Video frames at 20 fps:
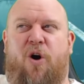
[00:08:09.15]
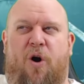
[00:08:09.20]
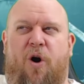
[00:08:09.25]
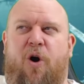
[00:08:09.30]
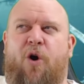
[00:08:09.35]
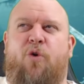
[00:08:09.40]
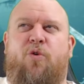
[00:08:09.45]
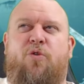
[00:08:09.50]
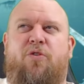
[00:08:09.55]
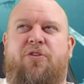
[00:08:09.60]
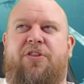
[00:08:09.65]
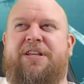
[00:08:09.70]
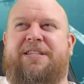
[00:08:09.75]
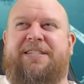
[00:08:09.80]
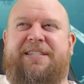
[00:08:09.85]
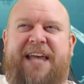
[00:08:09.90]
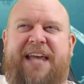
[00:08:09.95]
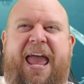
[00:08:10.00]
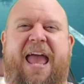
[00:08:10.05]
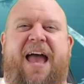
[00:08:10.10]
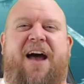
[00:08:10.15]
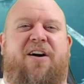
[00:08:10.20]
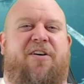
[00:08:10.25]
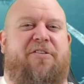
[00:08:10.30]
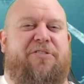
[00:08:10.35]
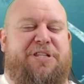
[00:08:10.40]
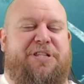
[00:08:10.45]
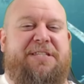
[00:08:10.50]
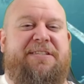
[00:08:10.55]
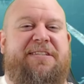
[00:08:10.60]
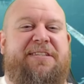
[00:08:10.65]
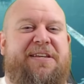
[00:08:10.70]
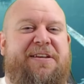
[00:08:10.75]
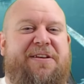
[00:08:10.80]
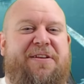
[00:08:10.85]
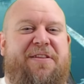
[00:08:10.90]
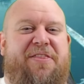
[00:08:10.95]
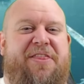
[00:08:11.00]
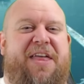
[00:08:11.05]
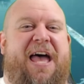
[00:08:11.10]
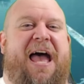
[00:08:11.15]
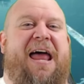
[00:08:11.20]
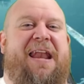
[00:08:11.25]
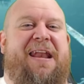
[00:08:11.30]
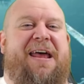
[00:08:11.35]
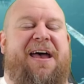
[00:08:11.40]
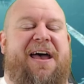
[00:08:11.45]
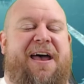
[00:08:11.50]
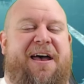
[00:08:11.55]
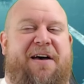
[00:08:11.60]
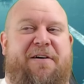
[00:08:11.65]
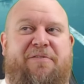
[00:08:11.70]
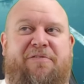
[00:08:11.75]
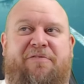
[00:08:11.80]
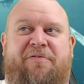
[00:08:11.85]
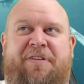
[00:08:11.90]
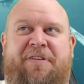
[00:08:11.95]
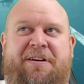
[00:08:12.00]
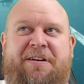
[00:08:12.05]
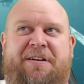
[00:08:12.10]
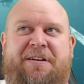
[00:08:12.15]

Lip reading: all the towns that have